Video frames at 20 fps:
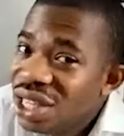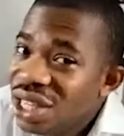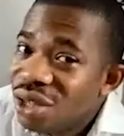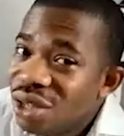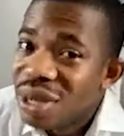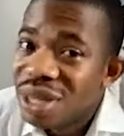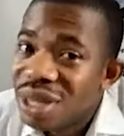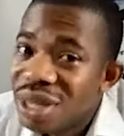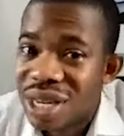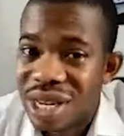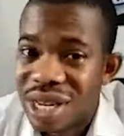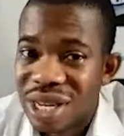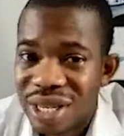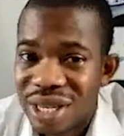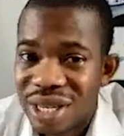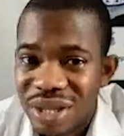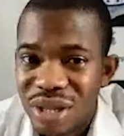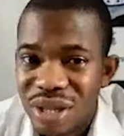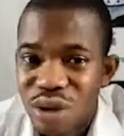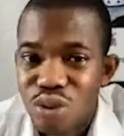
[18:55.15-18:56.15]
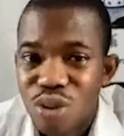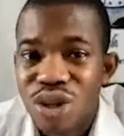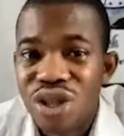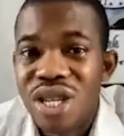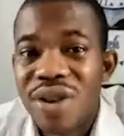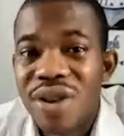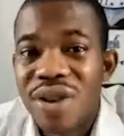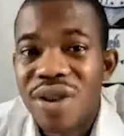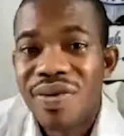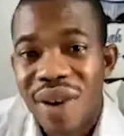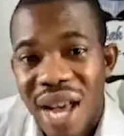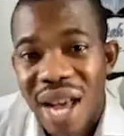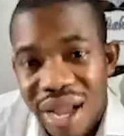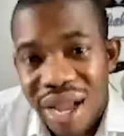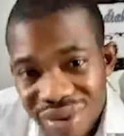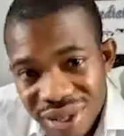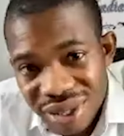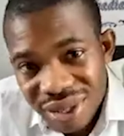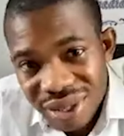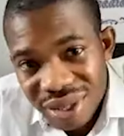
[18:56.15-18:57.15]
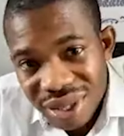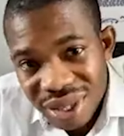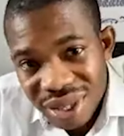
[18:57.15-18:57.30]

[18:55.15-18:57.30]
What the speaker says: this message will save lives.